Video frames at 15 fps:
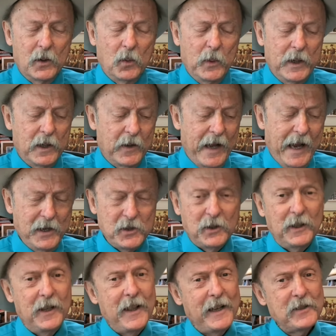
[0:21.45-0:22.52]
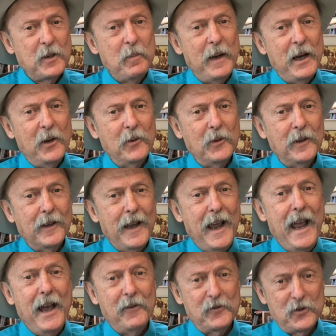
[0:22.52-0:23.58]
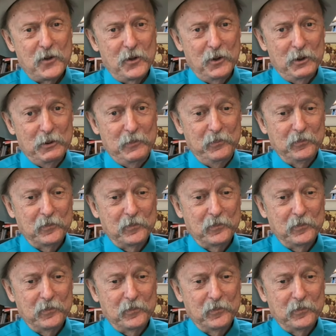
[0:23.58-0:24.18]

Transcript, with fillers: Well, actually, that's about half true.